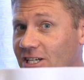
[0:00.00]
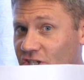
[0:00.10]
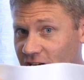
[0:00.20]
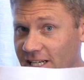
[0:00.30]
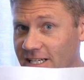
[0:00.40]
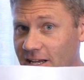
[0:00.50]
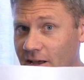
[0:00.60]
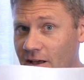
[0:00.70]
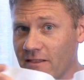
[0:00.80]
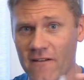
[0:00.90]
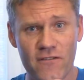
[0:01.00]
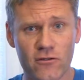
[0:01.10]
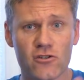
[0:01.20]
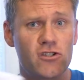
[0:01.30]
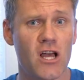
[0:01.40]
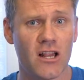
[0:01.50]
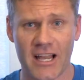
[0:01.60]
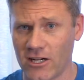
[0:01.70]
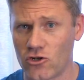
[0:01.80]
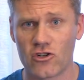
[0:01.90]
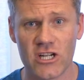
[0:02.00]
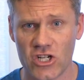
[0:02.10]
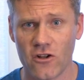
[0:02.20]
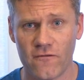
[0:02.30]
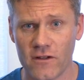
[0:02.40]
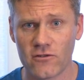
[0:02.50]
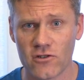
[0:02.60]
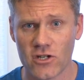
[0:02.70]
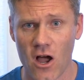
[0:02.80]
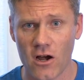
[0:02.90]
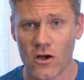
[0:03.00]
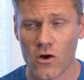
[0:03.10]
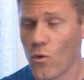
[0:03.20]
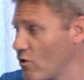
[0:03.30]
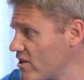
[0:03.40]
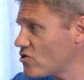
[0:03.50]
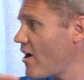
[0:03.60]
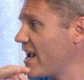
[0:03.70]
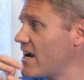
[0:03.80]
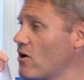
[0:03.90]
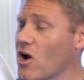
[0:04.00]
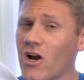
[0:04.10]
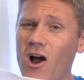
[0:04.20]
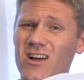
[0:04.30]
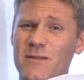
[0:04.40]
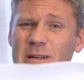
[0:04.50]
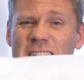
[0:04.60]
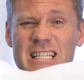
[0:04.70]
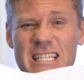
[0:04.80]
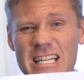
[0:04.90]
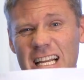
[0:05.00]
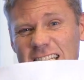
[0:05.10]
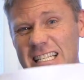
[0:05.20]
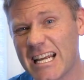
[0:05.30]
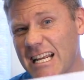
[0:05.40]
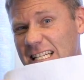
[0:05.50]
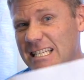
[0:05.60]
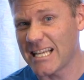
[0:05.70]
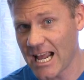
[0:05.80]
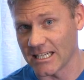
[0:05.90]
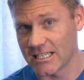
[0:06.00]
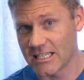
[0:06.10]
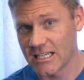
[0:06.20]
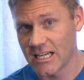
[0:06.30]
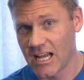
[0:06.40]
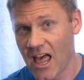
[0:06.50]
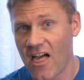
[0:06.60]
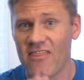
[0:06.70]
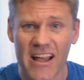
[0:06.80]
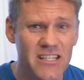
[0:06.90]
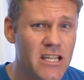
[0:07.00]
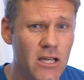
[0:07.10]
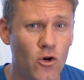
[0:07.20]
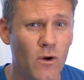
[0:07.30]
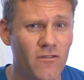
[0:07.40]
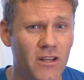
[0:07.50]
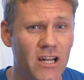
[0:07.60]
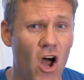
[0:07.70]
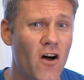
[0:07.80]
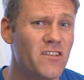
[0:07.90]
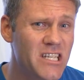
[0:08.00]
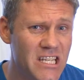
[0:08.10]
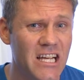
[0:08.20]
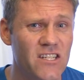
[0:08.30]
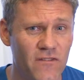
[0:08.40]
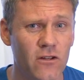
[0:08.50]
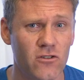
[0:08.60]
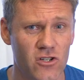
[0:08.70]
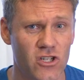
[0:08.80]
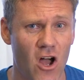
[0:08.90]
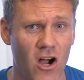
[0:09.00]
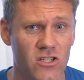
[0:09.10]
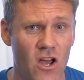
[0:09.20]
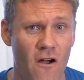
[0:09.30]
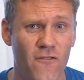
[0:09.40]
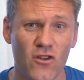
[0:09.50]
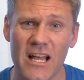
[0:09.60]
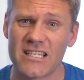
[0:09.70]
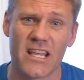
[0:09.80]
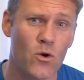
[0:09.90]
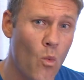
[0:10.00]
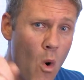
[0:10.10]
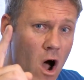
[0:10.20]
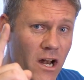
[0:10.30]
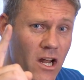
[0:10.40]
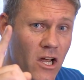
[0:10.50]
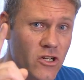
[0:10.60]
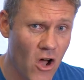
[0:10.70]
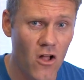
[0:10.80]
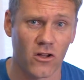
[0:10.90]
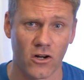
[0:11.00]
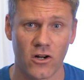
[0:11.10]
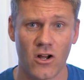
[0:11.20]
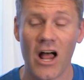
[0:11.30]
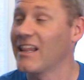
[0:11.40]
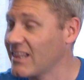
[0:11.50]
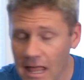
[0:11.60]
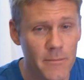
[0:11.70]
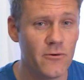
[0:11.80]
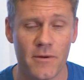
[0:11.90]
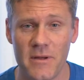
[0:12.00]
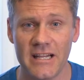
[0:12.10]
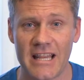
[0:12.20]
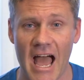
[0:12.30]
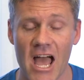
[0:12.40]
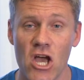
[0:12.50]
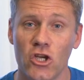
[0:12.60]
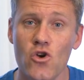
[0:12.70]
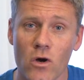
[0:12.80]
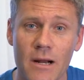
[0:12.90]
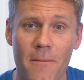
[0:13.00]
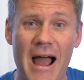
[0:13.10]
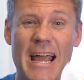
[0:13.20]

sheet that filters like a traditional filter sock, well, this right here cost me 16 cents. That's the equivalent of 6 filter socks for less than $1. Let me repeat that. You can buy